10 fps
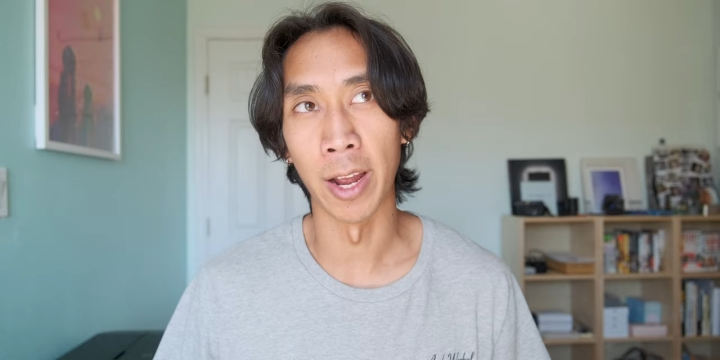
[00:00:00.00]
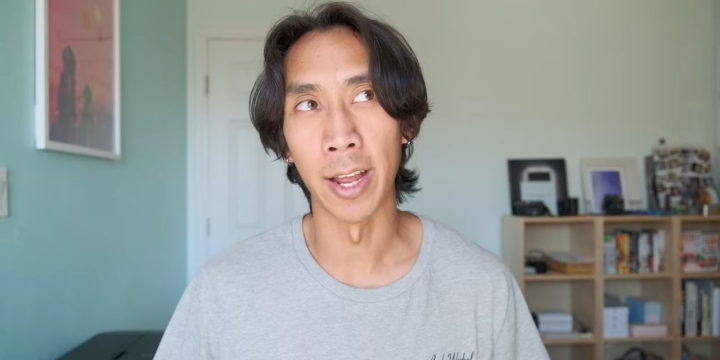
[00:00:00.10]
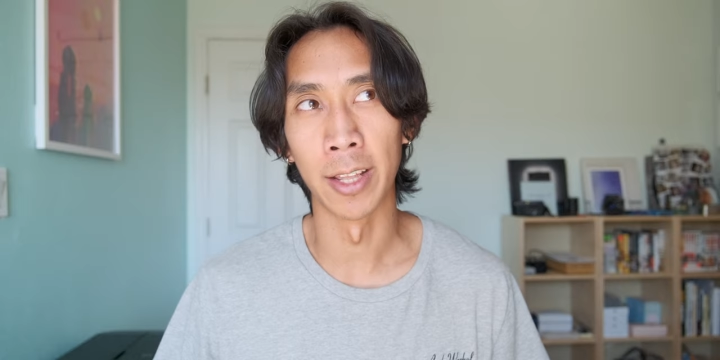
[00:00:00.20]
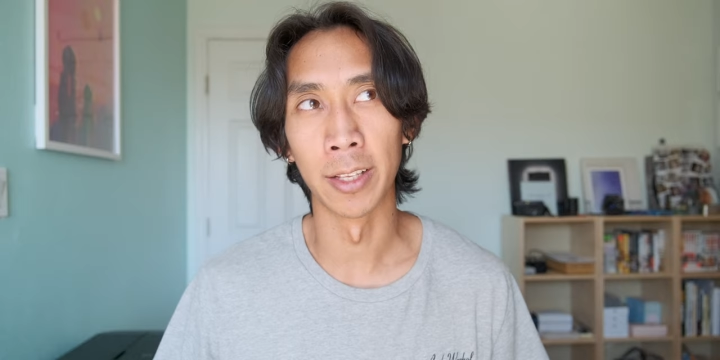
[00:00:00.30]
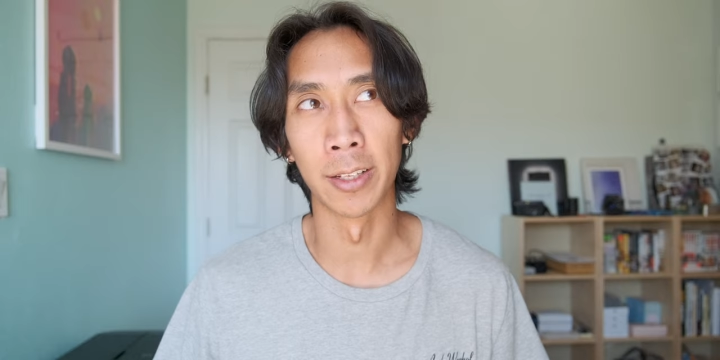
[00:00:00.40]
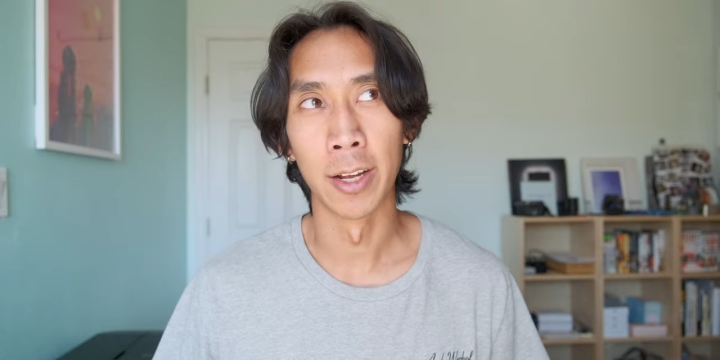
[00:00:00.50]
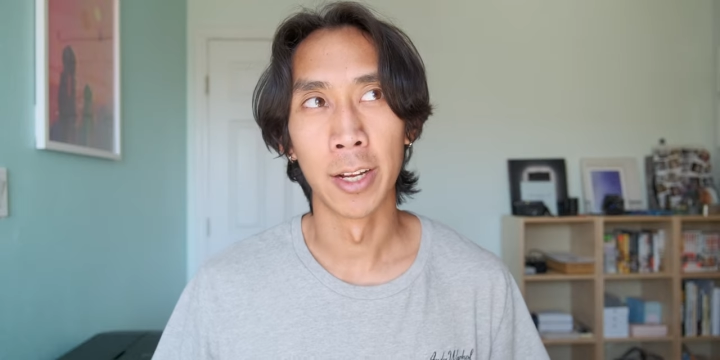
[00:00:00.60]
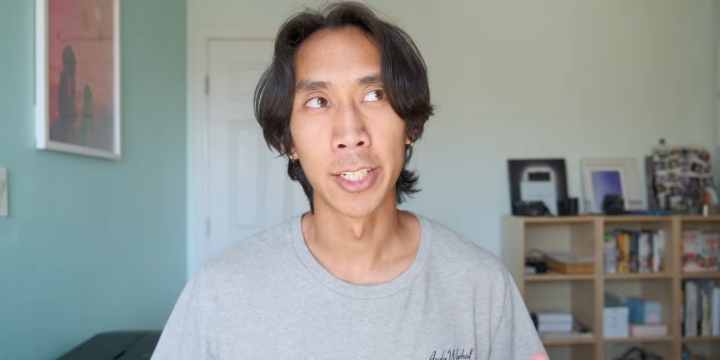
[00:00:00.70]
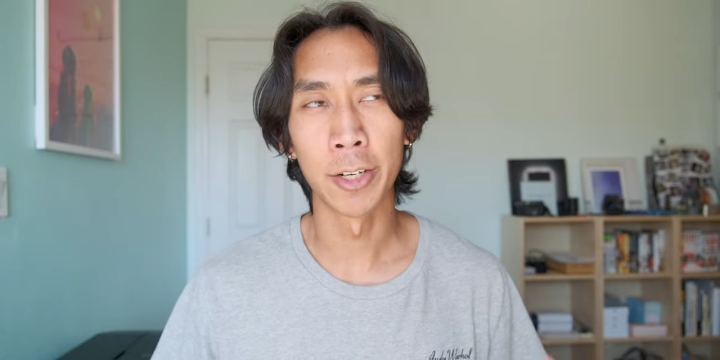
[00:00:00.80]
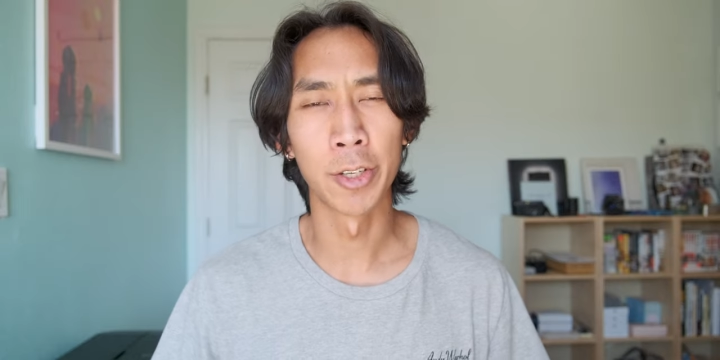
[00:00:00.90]
and
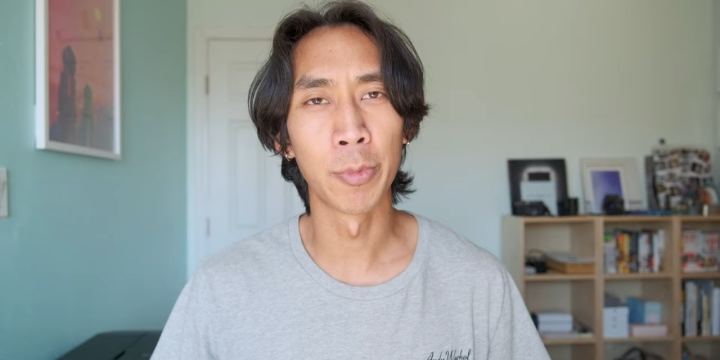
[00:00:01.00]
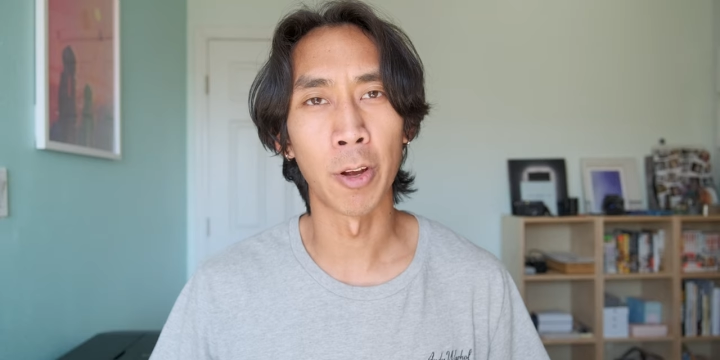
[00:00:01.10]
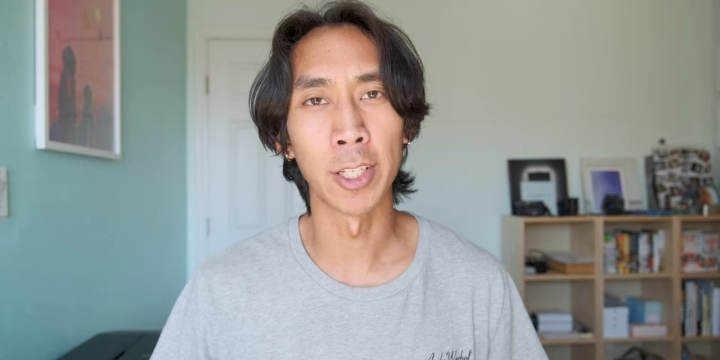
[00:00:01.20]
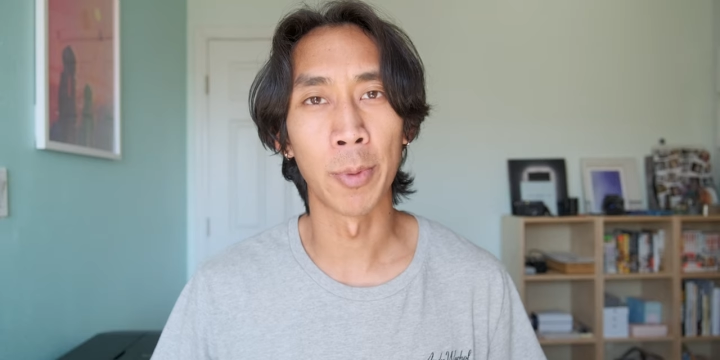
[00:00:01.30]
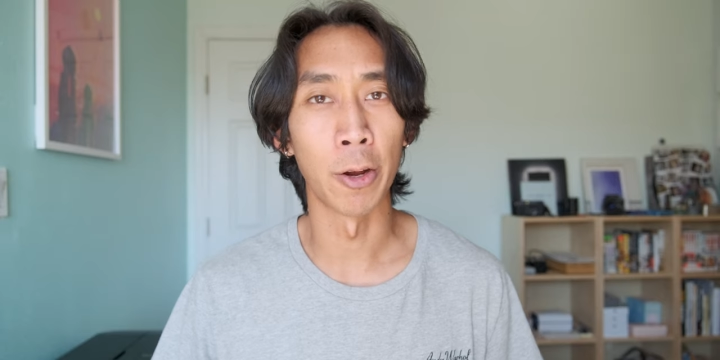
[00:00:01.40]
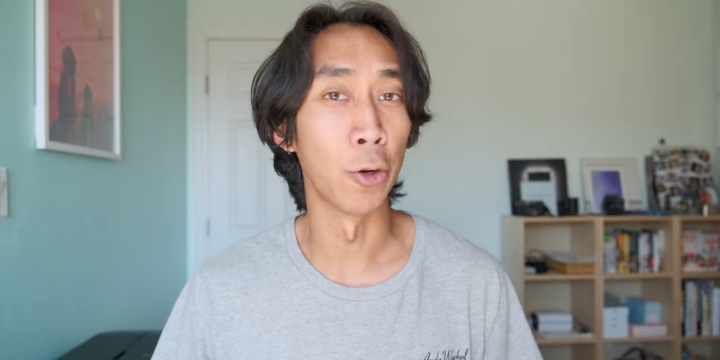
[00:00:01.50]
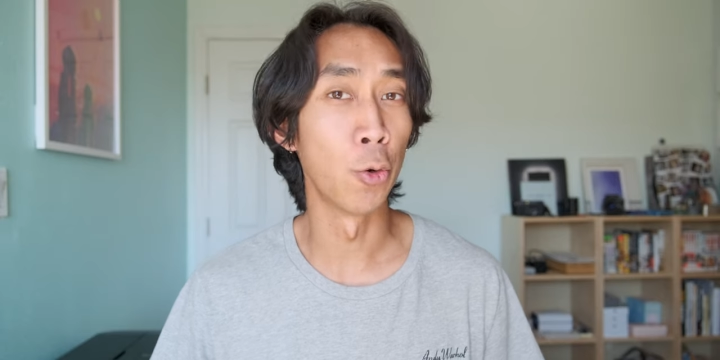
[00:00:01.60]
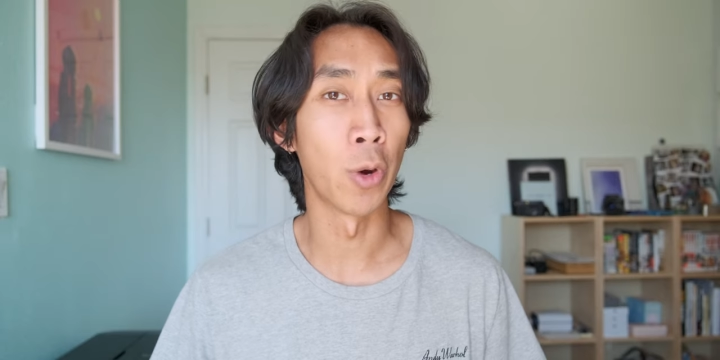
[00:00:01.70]
share some thoughts about who